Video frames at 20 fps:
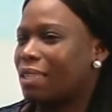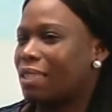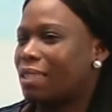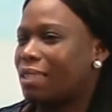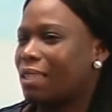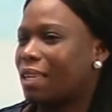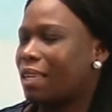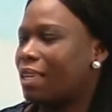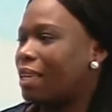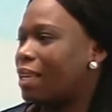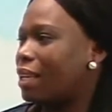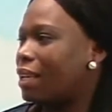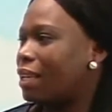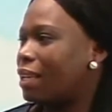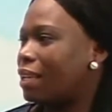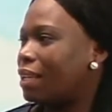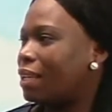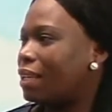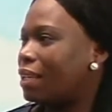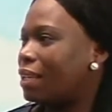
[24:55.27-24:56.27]

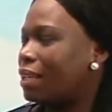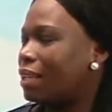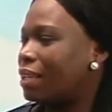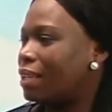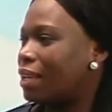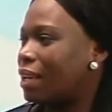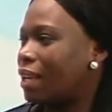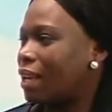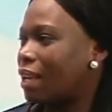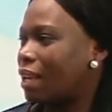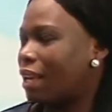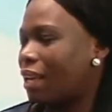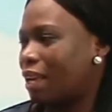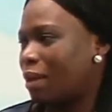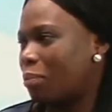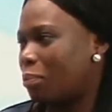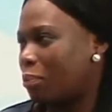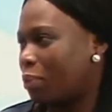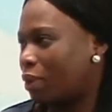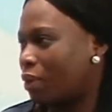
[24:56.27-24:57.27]
taking
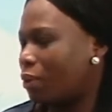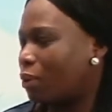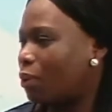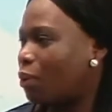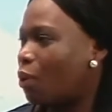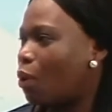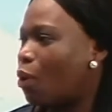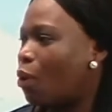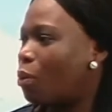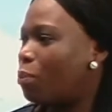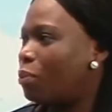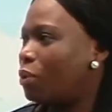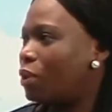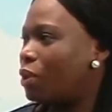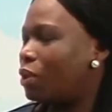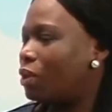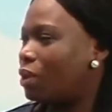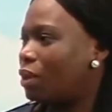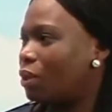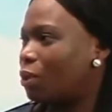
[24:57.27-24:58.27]
a pill or
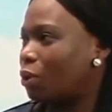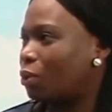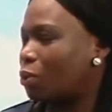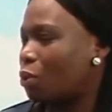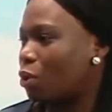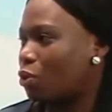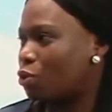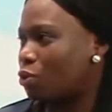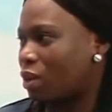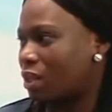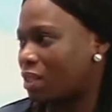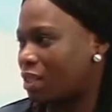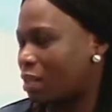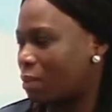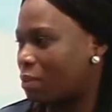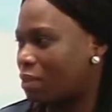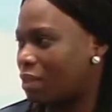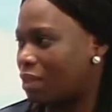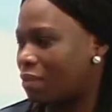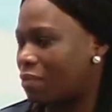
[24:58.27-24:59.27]
being on
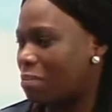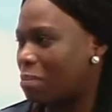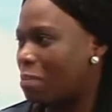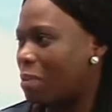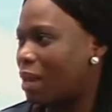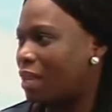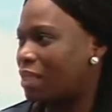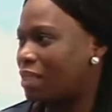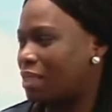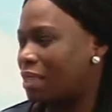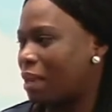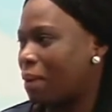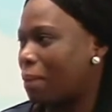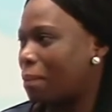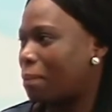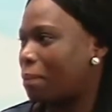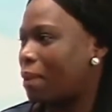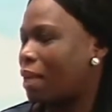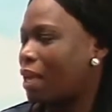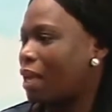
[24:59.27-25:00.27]
contraceptive makes
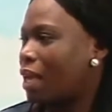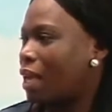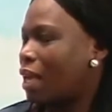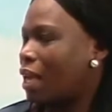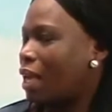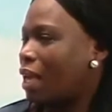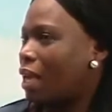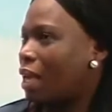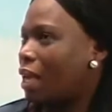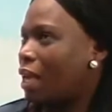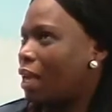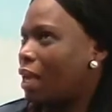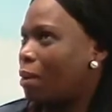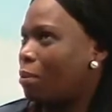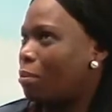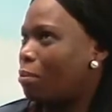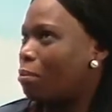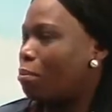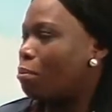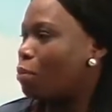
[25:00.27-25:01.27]
them
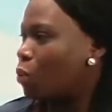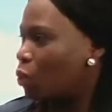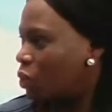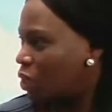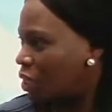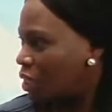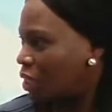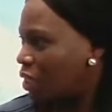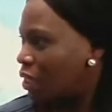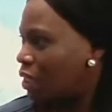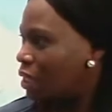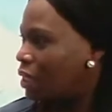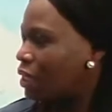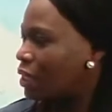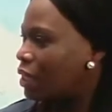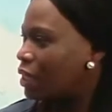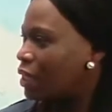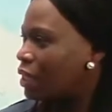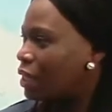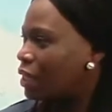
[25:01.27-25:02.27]

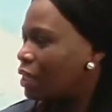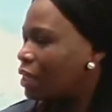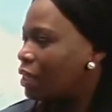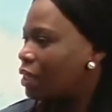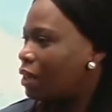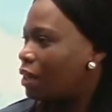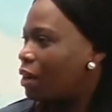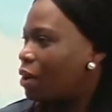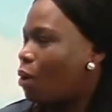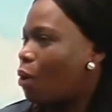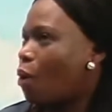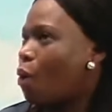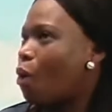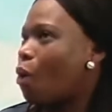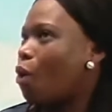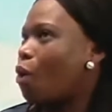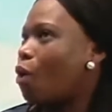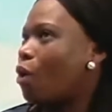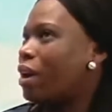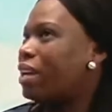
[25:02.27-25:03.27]
moody,
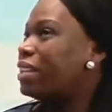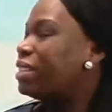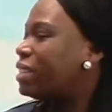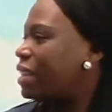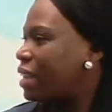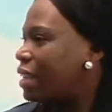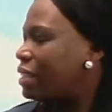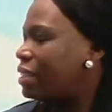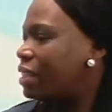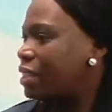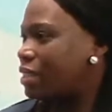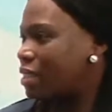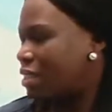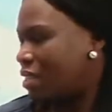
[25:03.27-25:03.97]
or it changes